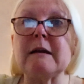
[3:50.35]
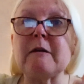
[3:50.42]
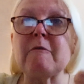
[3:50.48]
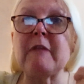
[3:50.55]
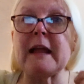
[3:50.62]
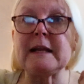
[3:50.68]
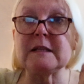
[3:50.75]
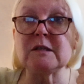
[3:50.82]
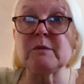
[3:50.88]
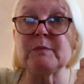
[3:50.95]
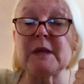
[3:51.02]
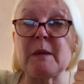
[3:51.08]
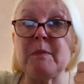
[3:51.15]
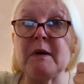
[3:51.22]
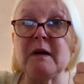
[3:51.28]
It lights up
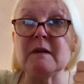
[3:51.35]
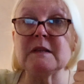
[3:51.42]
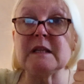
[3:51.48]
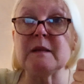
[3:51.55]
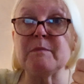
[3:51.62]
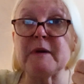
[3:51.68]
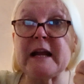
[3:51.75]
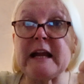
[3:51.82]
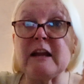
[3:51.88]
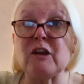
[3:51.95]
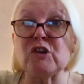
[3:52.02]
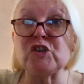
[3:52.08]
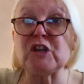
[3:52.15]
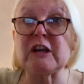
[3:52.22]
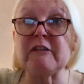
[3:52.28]
that part of the brain
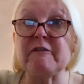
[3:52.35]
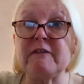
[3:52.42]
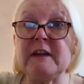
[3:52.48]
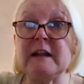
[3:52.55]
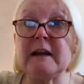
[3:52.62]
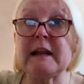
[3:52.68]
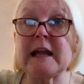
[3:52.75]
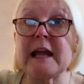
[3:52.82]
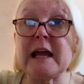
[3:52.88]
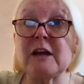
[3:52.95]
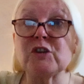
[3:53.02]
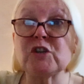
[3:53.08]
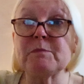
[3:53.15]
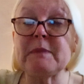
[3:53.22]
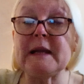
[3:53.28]
because you can feel the
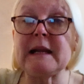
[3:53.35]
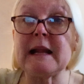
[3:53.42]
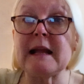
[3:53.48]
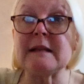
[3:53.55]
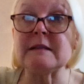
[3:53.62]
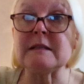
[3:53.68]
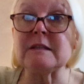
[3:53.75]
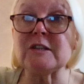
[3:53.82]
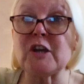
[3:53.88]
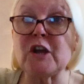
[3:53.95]
cash being handed